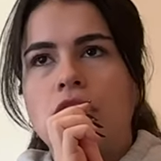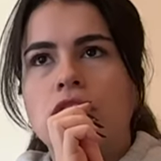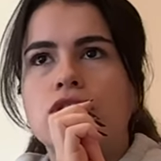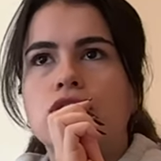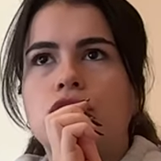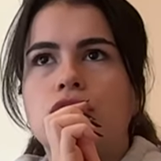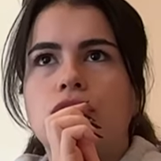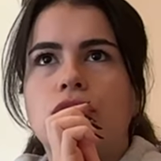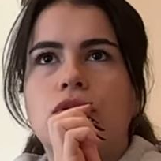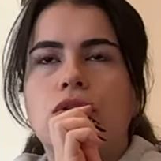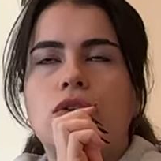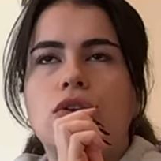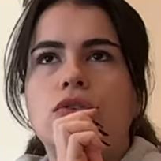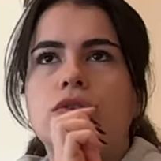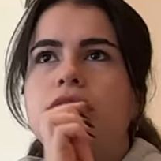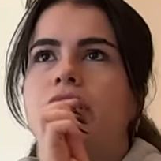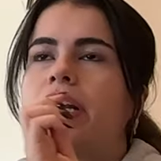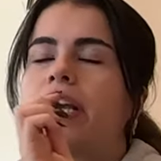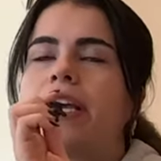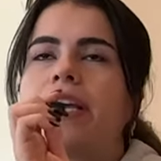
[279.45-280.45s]
So
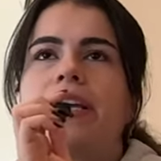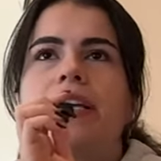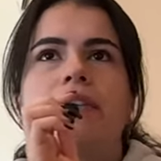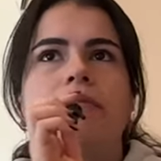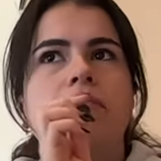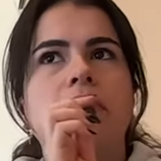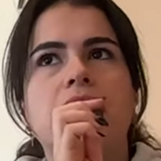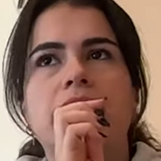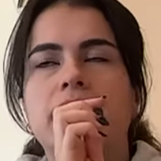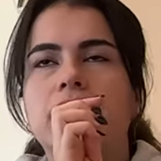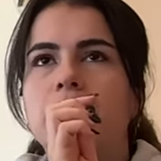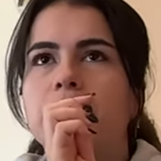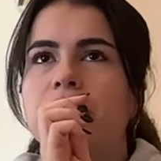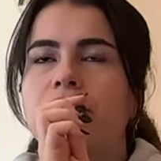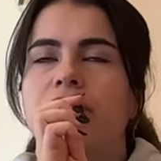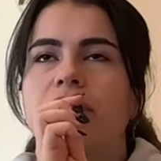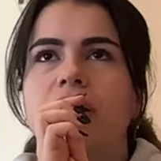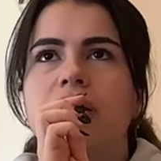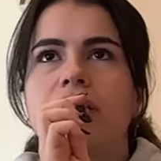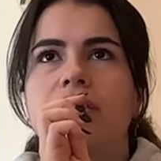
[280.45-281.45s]
today, hanging out with
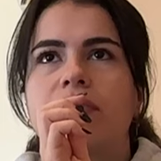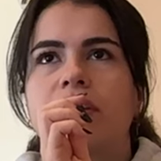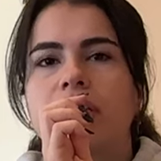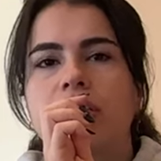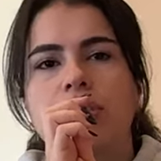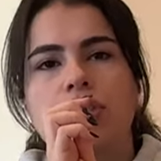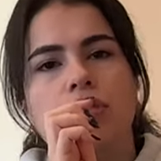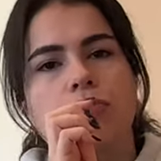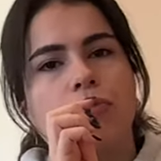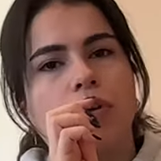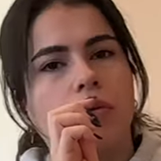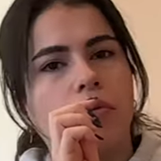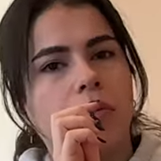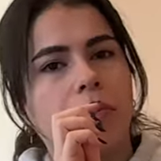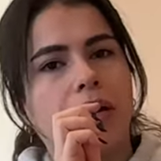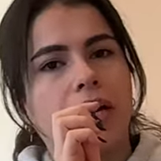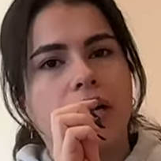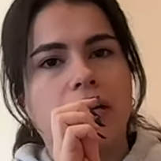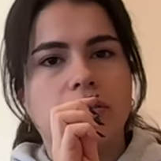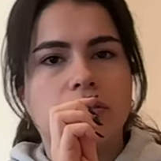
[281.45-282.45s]
friends, very chill, probably
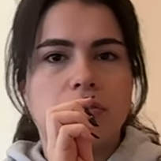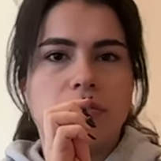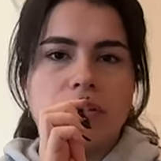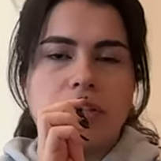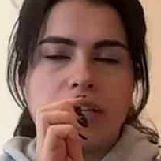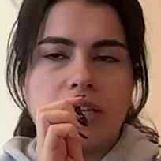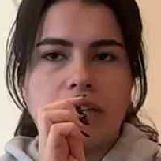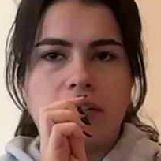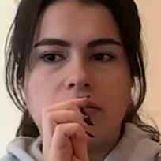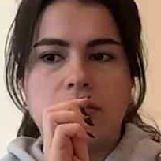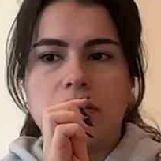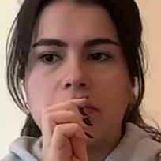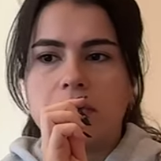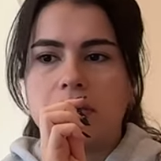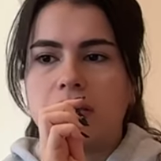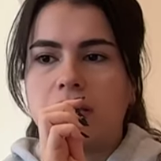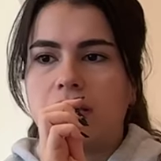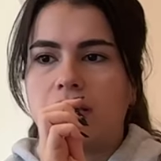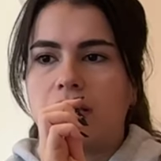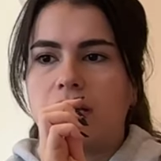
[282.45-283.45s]
my house or their house,
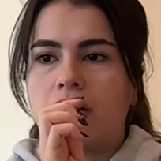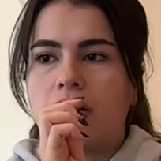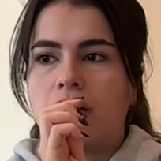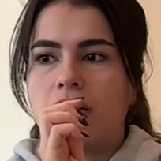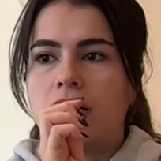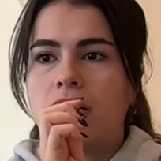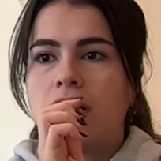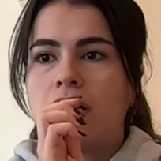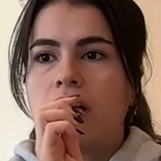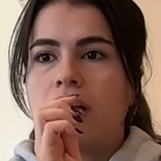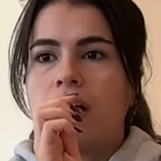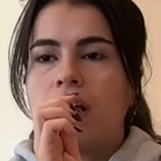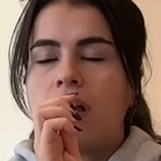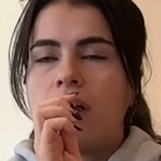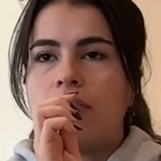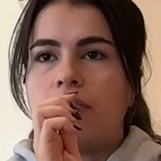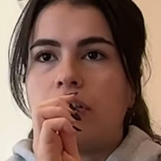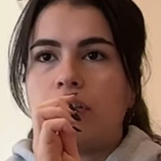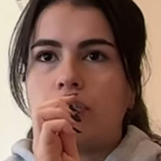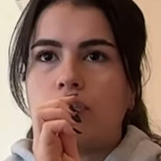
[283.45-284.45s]
something like that.
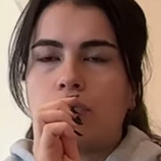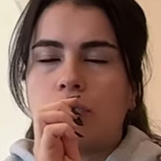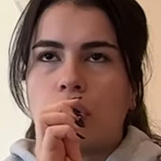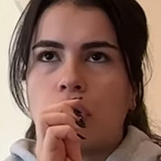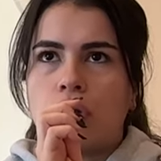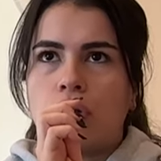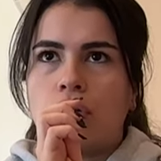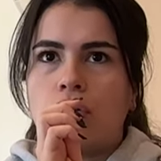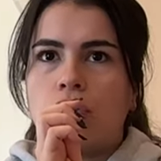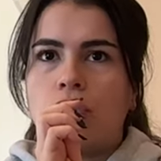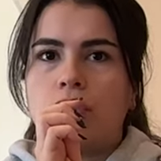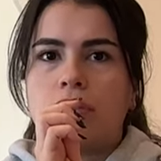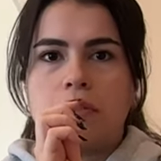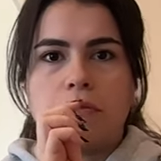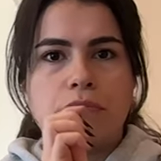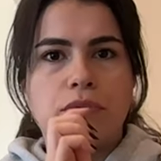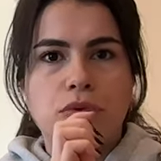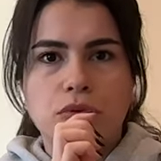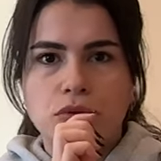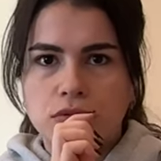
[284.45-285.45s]
Then tomorrow is a
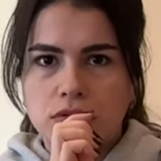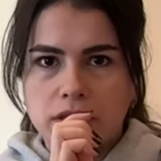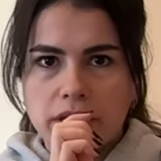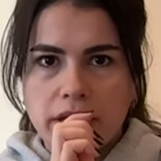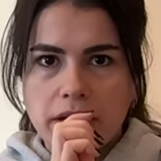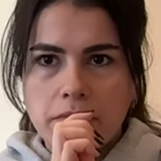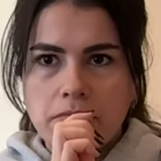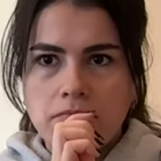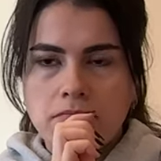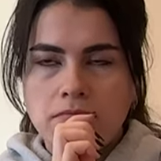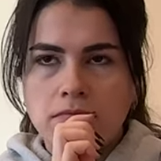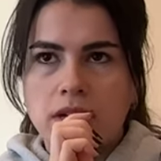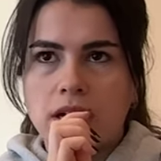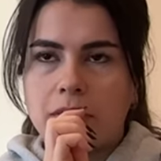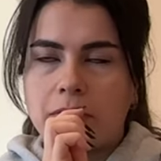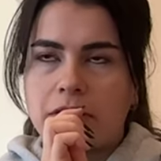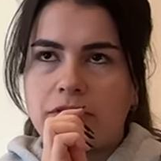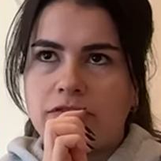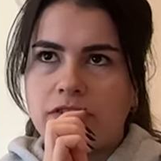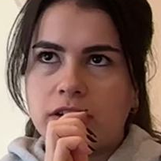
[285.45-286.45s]
pool day at
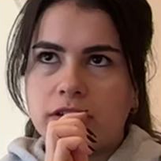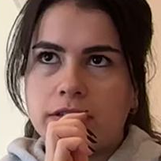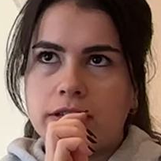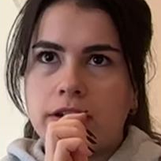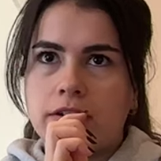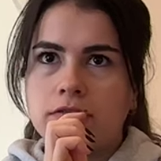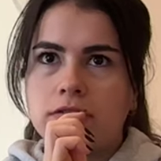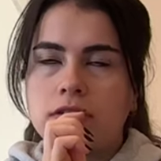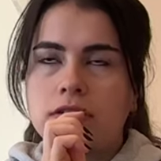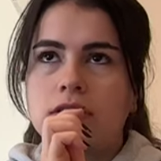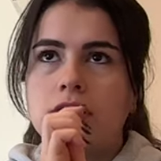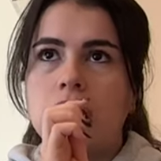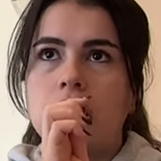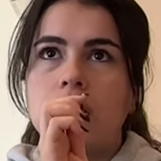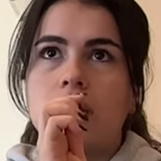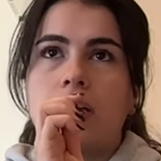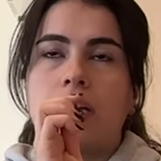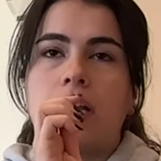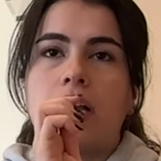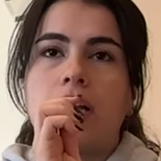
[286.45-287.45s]
my friend's house,
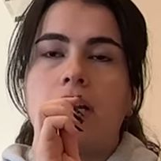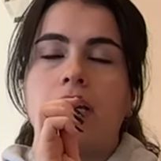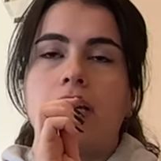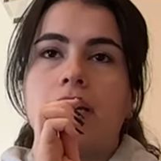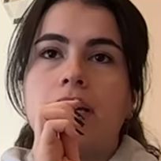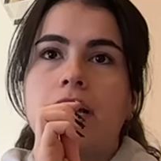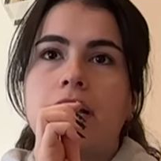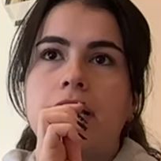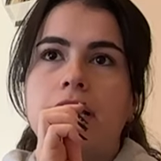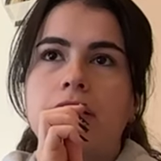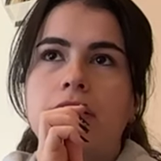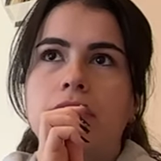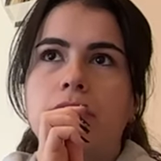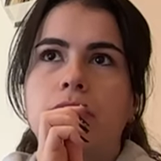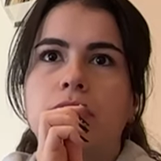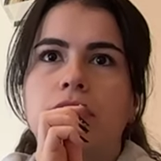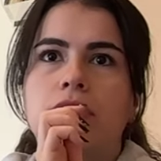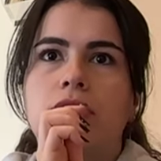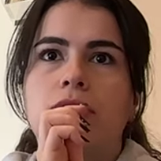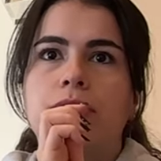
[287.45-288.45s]
and then at night
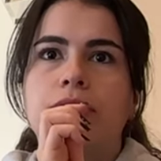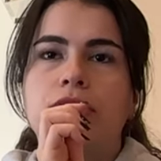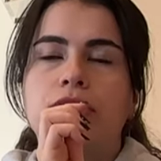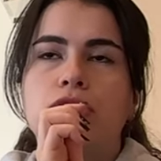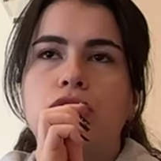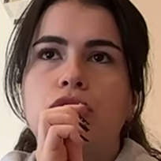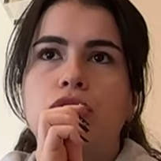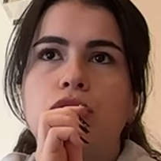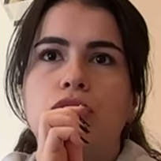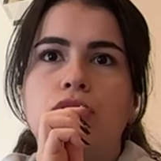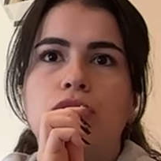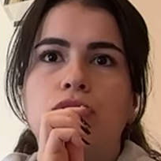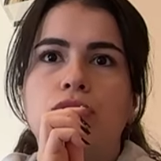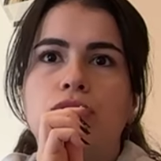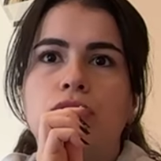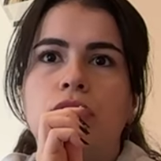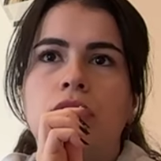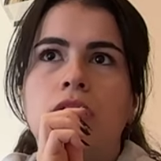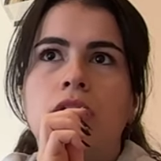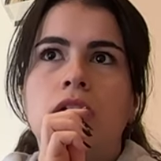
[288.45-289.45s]
we're going
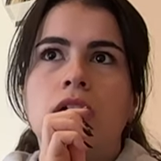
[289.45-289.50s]
to